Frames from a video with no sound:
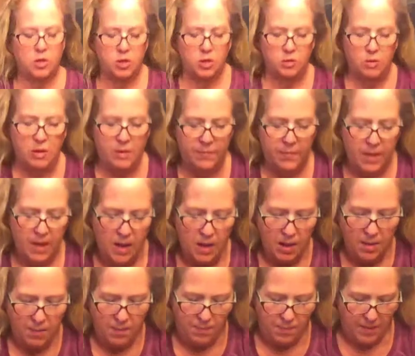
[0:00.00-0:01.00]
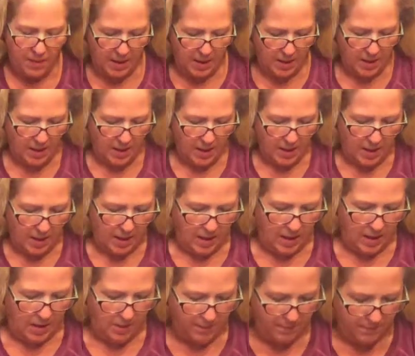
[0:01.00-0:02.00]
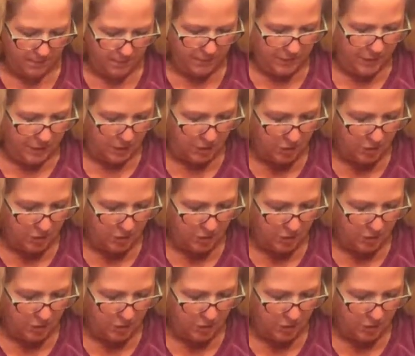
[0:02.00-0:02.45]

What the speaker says: to it. But you